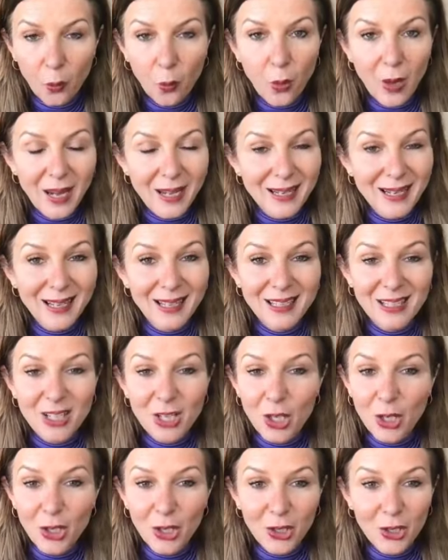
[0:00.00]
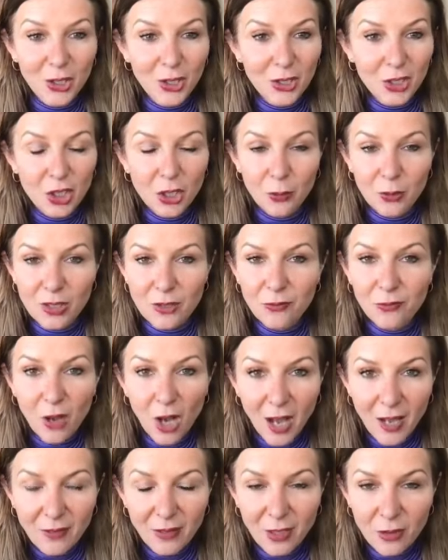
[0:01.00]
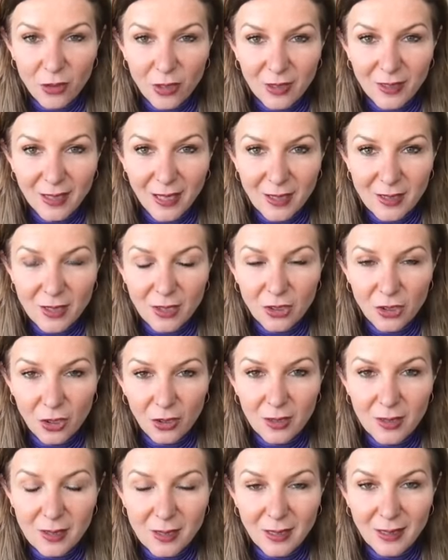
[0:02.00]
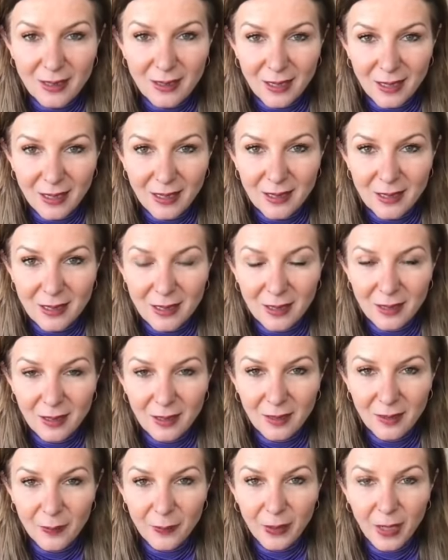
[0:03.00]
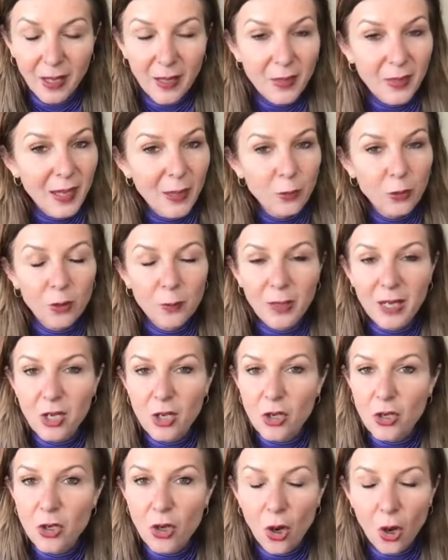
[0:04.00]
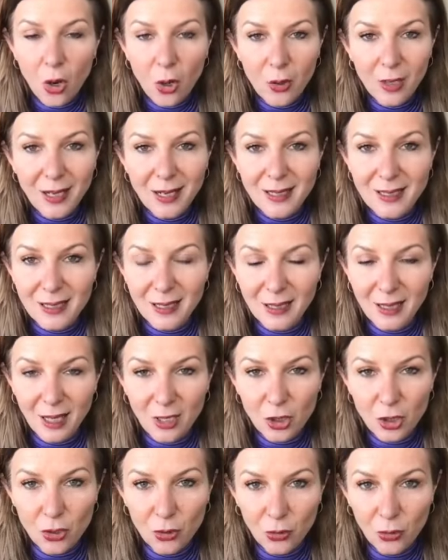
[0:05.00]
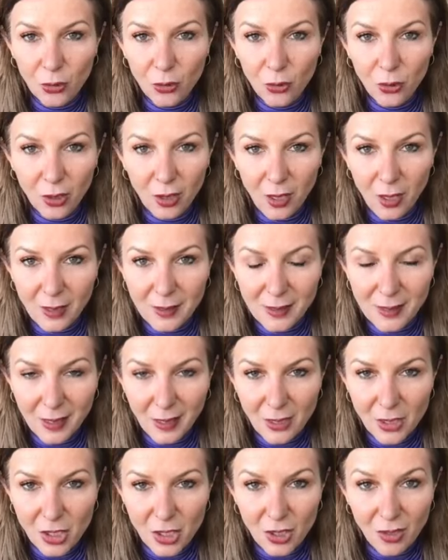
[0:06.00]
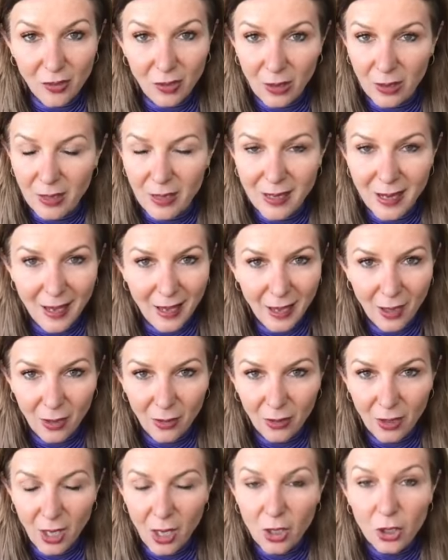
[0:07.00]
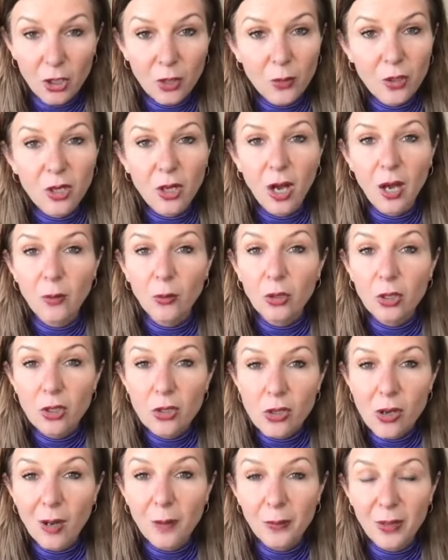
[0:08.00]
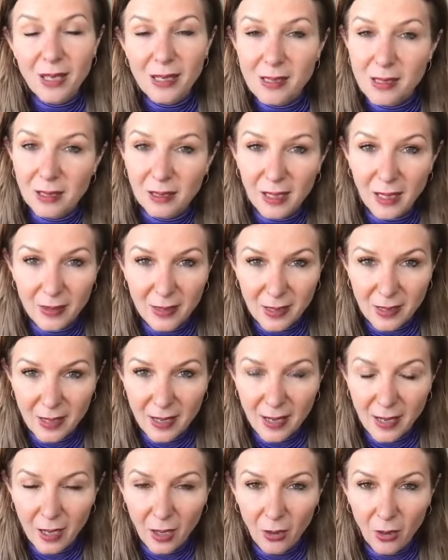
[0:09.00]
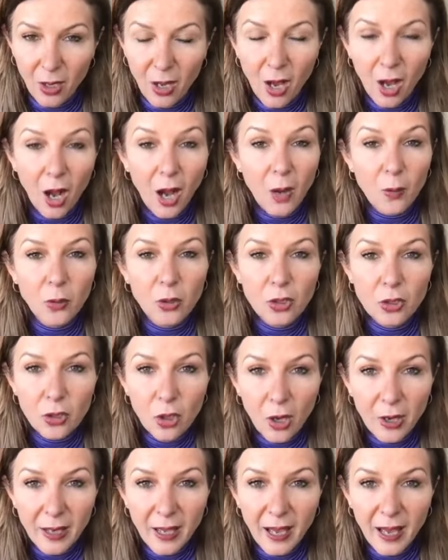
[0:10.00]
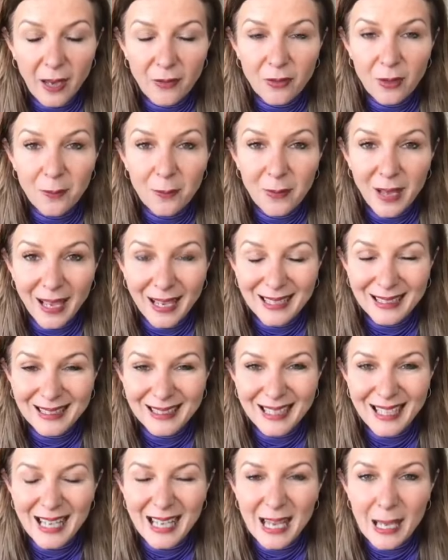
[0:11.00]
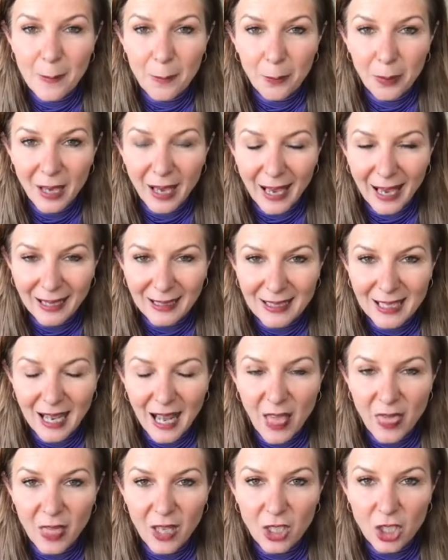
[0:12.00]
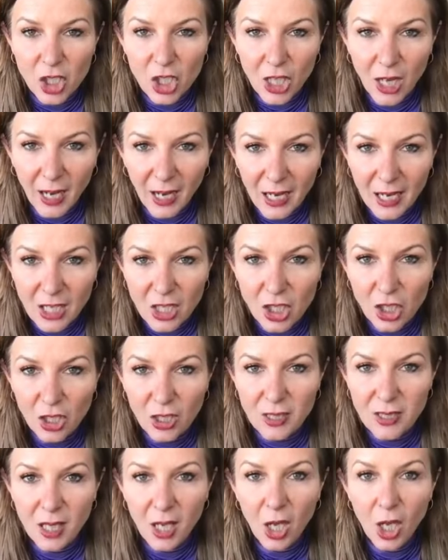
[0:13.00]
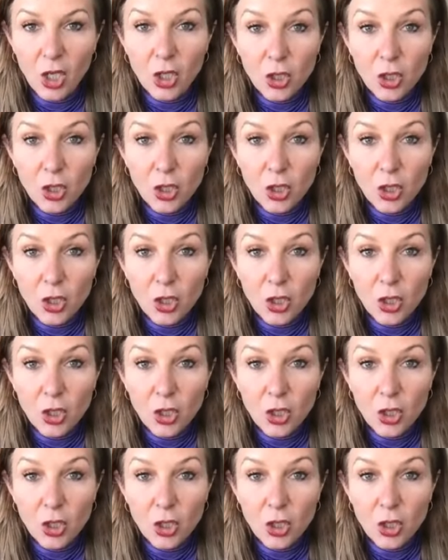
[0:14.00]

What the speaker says: when she was $500,000 in debt, there would be no international organization now. You and I would not be together now. I would not have made the impact and the changes